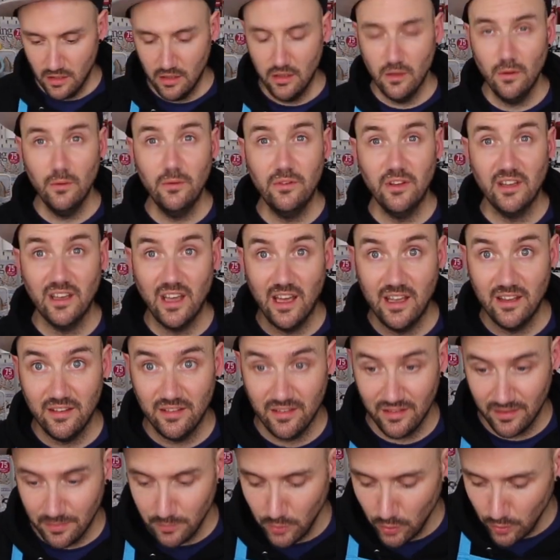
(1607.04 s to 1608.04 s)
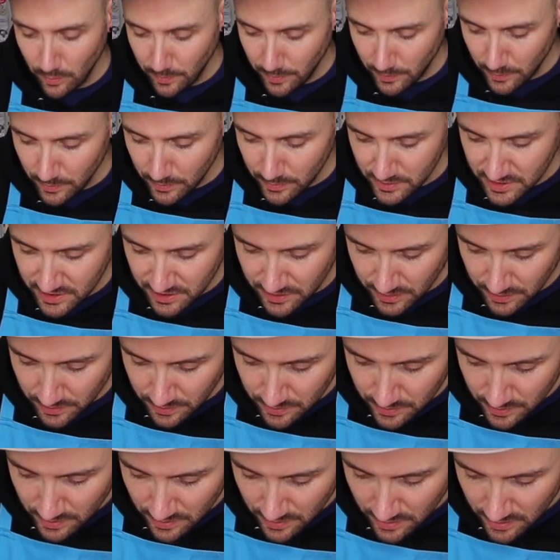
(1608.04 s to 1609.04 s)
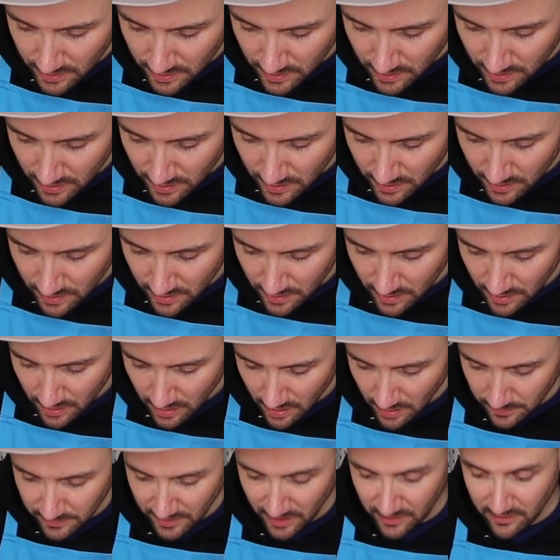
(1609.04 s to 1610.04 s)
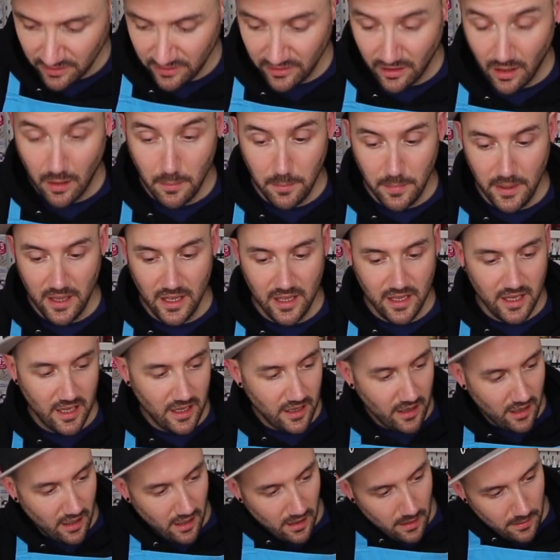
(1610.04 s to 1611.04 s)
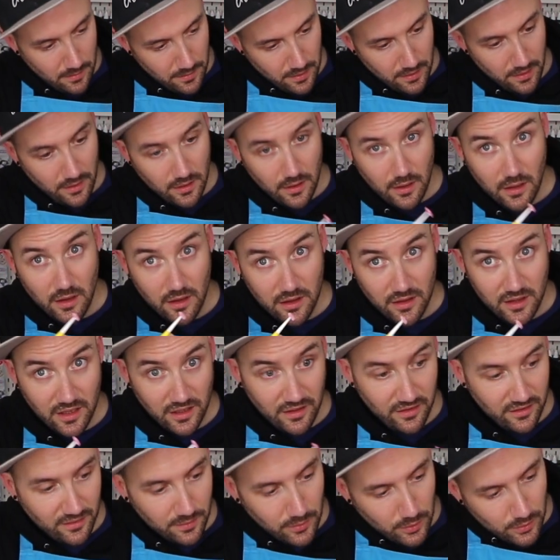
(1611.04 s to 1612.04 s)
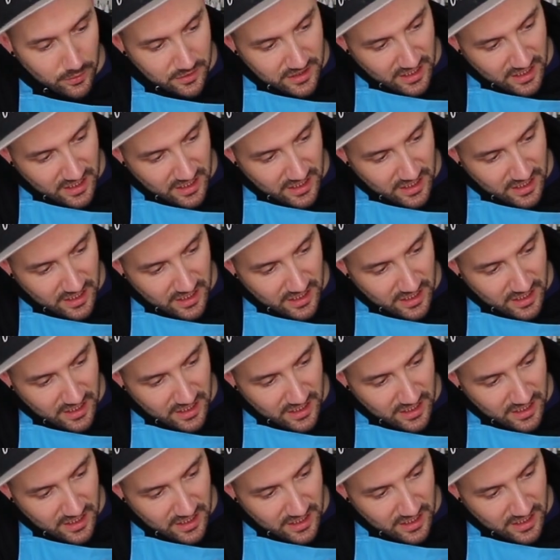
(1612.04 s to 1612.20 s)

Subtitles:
using a small ball tool, I'm going to start picking up these small